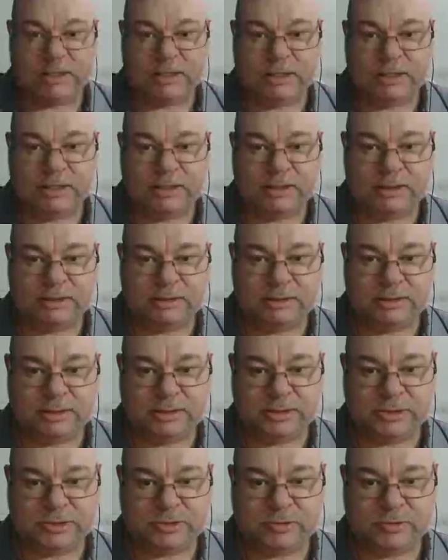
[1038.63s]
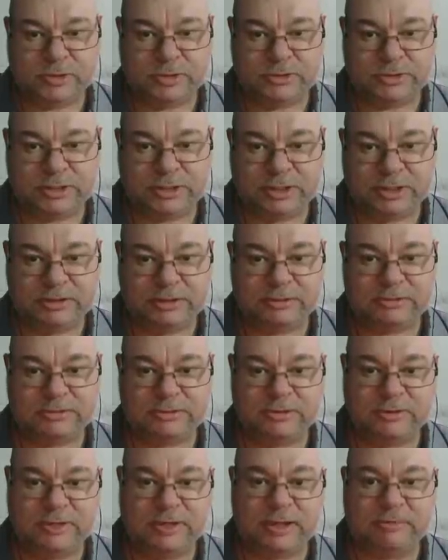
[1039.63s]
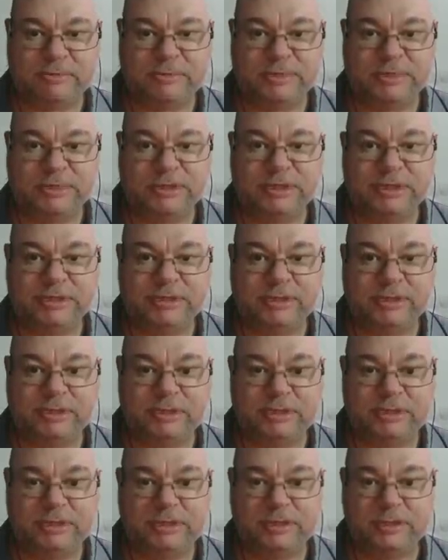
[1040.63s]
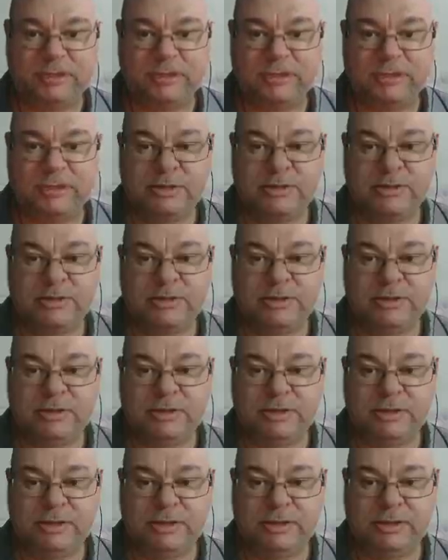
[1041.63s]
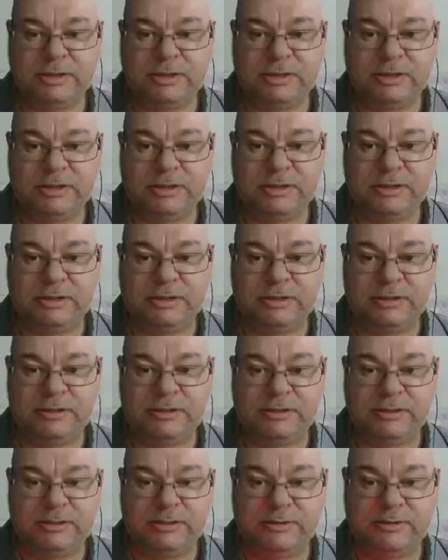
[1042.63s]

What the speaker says: and it needs to rotate to that position there. And